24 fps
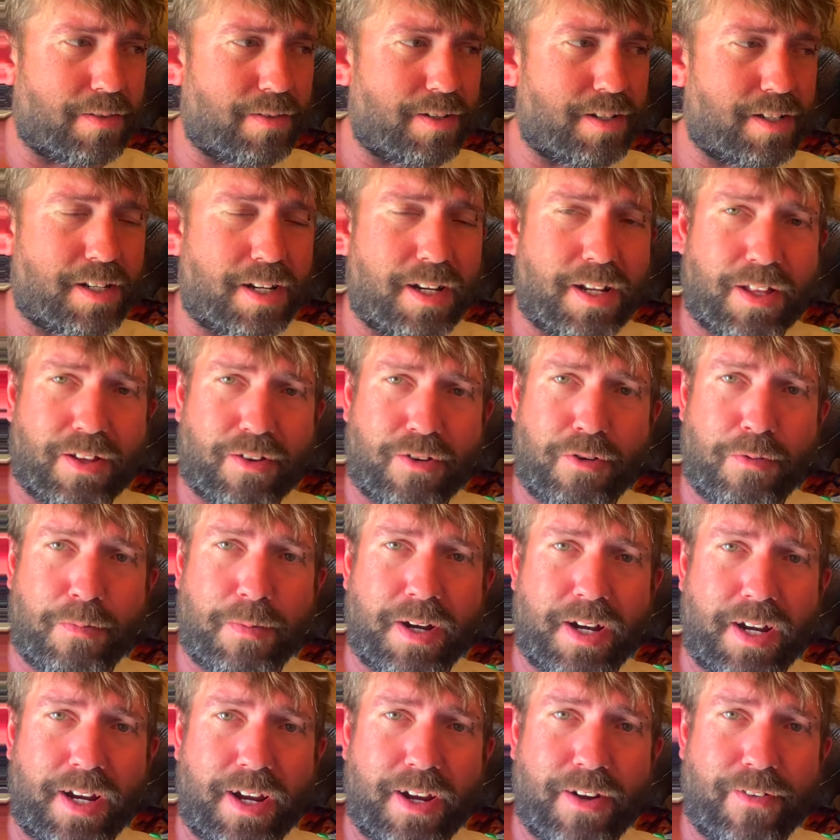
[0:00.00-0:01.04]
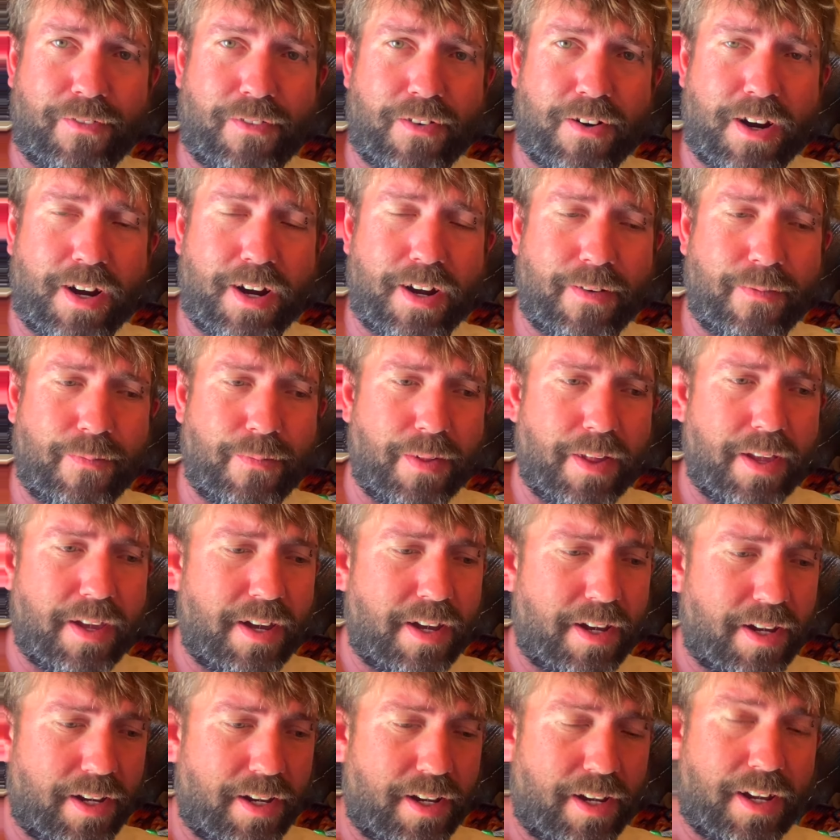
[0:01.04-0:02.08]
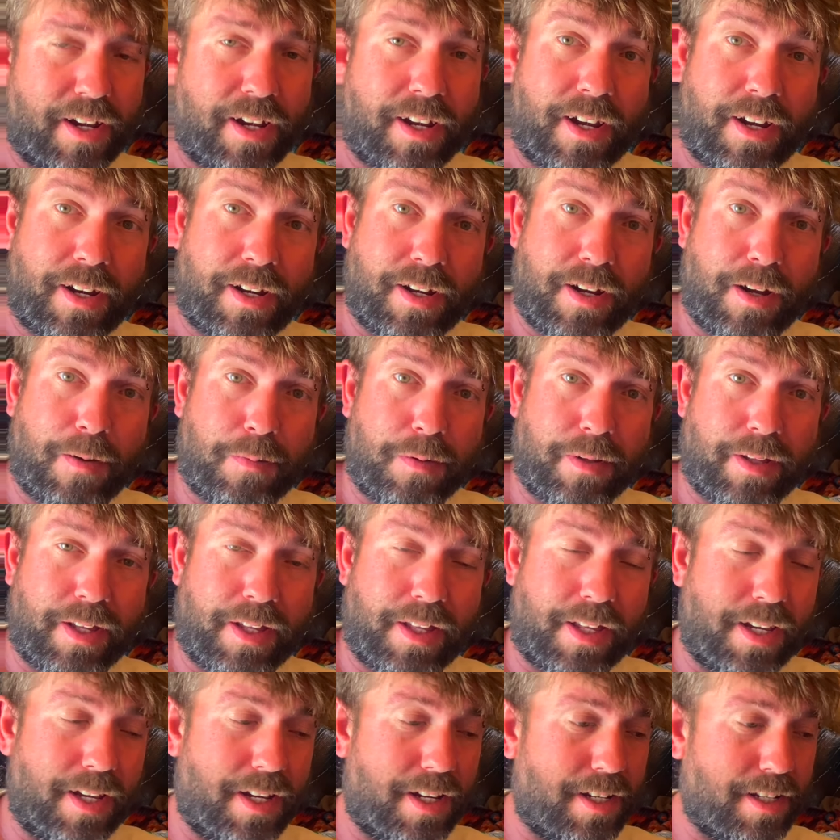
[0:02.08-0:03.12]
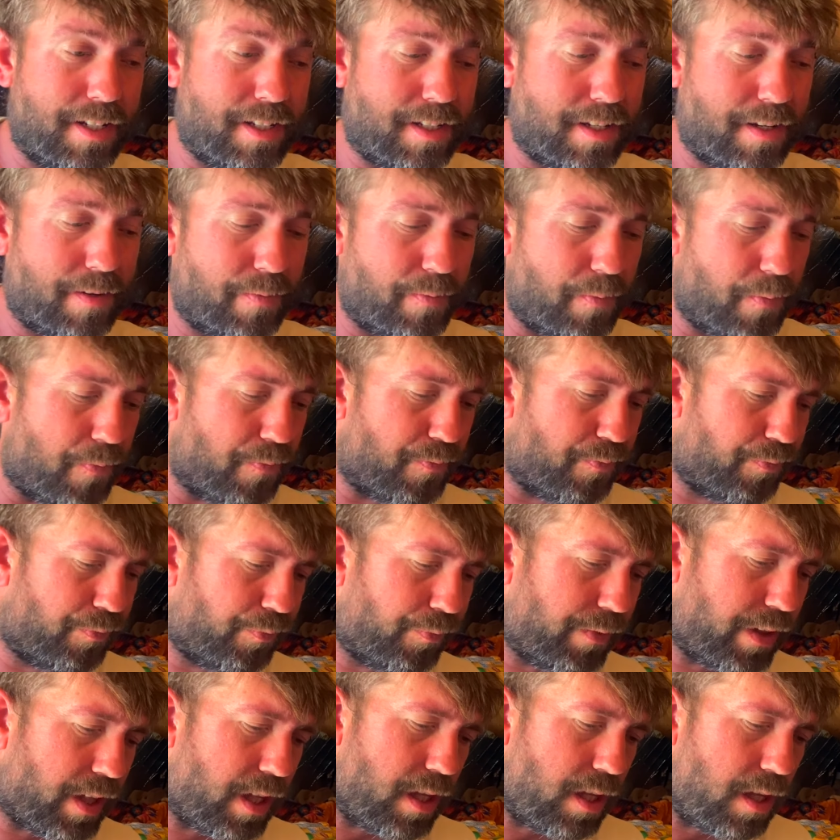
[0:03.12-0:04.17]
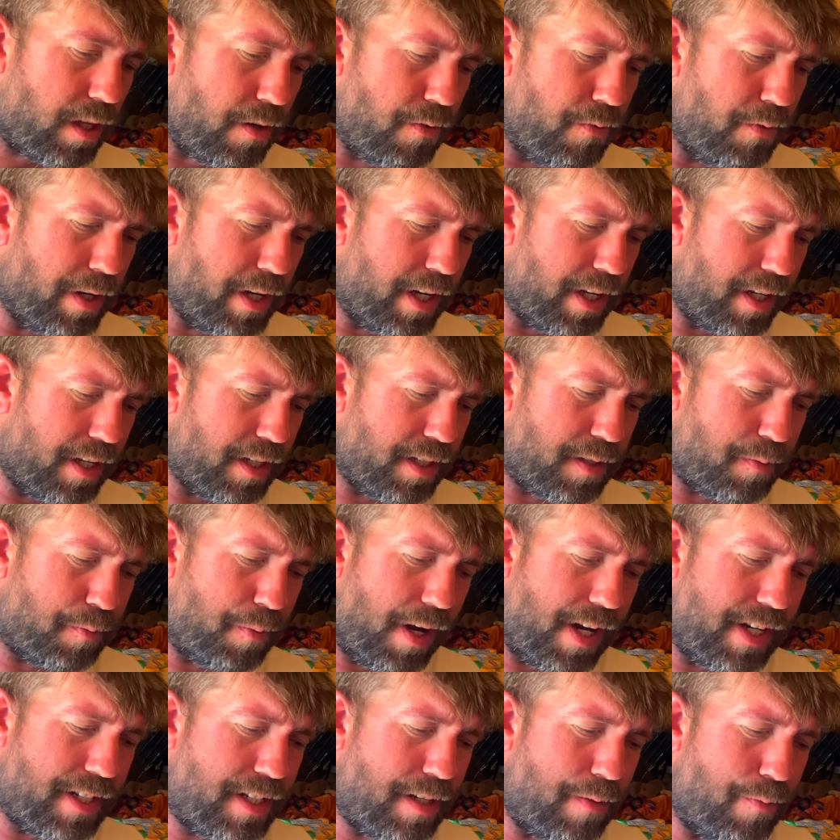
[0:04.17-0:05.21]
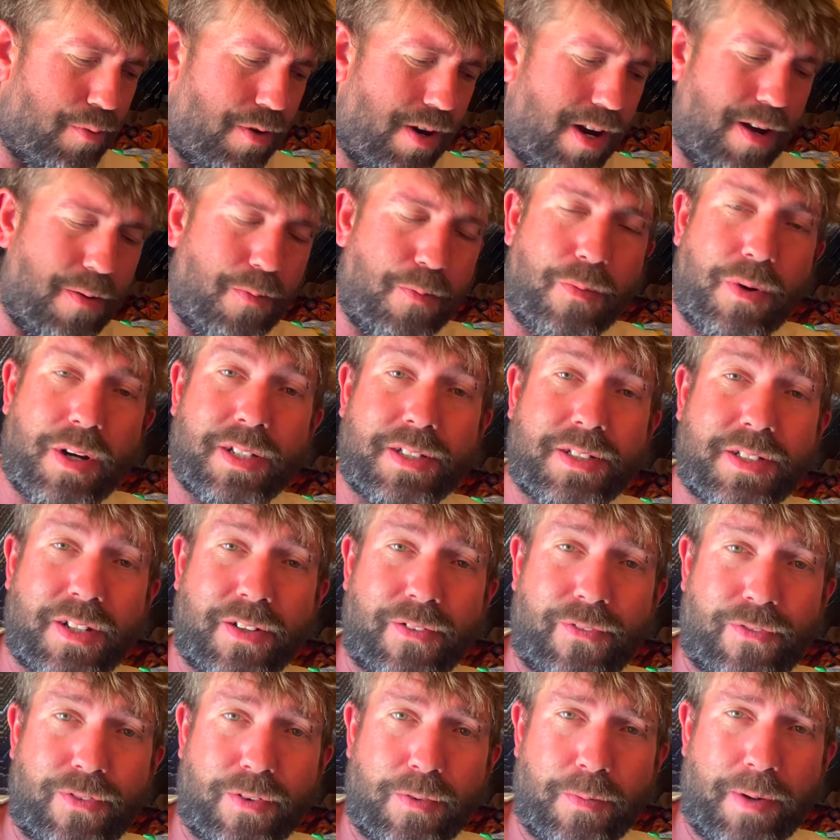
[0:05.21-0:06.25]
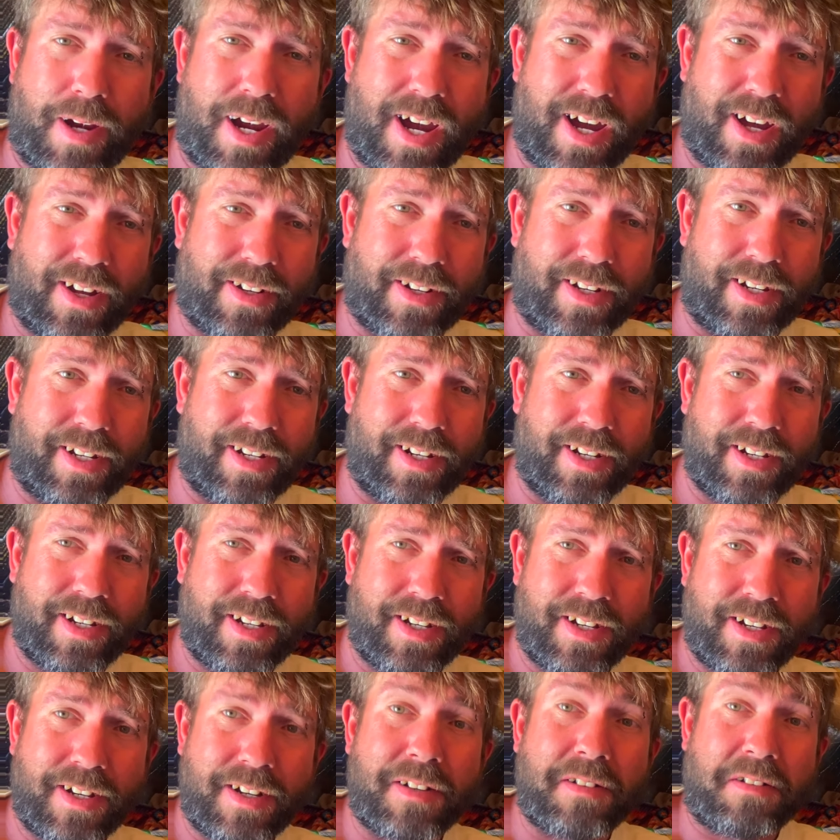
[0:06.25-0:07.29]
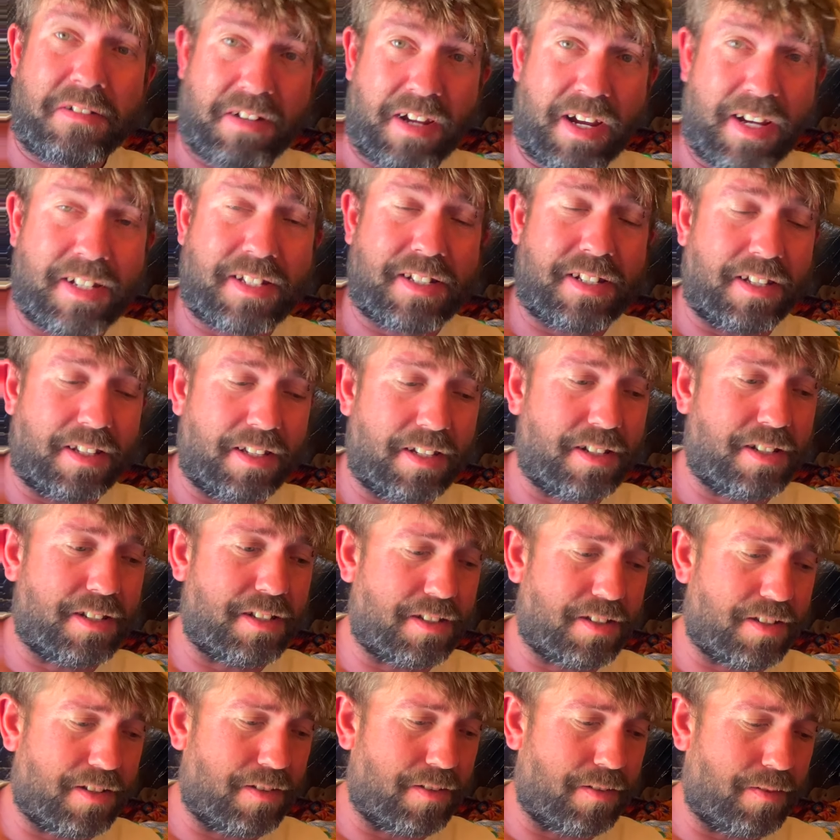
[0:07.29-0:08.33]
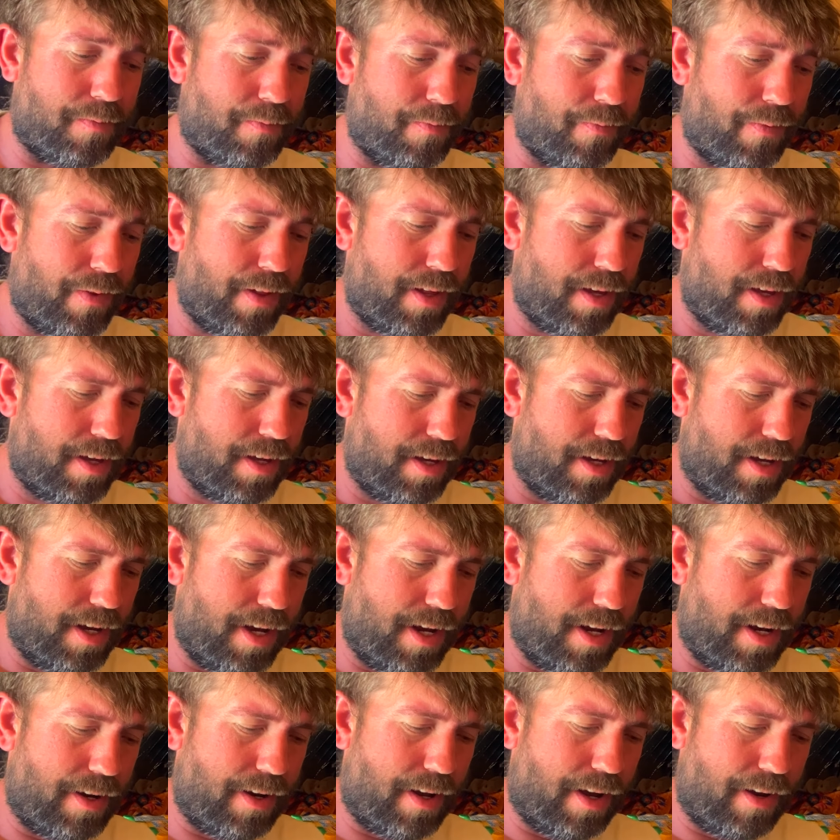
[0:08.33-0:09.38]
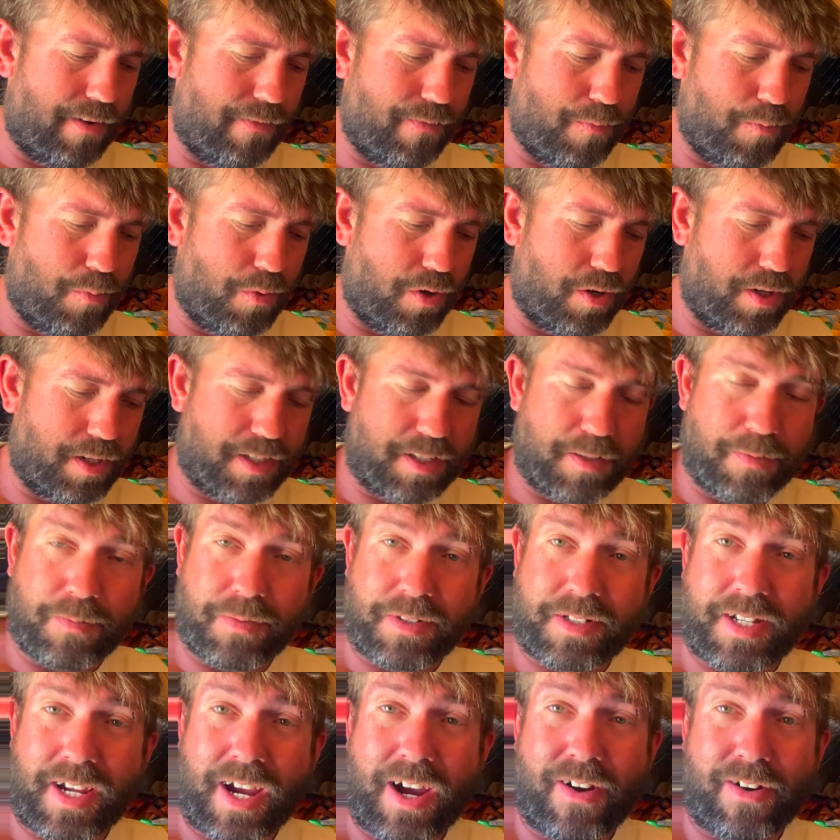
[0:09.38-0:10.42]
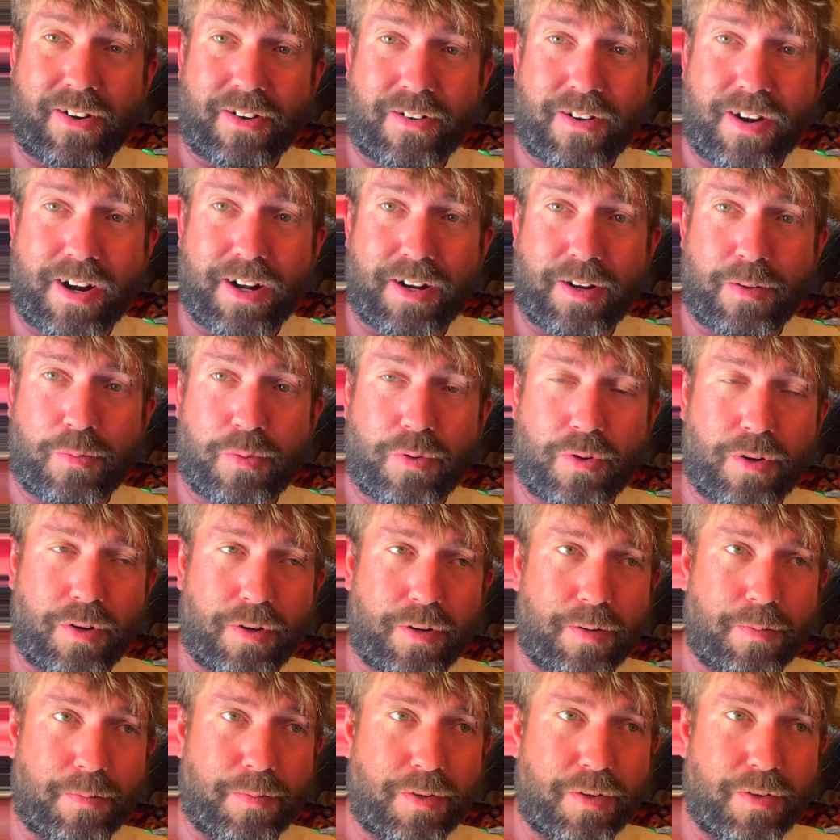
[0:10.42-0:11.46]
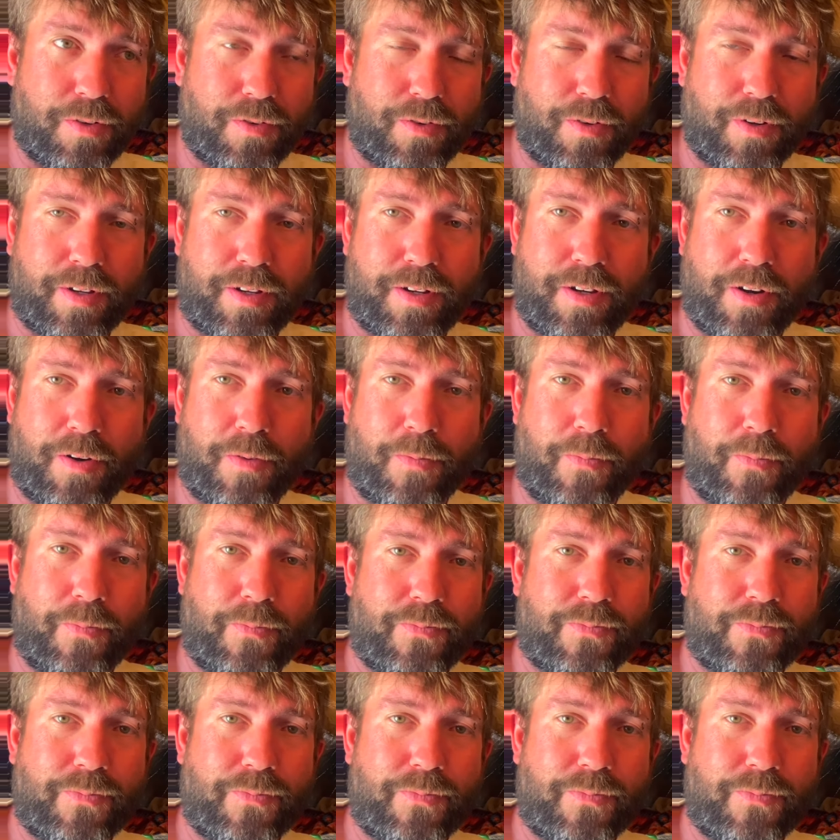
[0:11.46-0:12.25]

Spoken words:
just going to throw them in the air fryer. A couple of these. We got the spicy brown mustard from Aldi. Tastes delicious on them. And I even bought some sauerkraut to put on them too. Yum.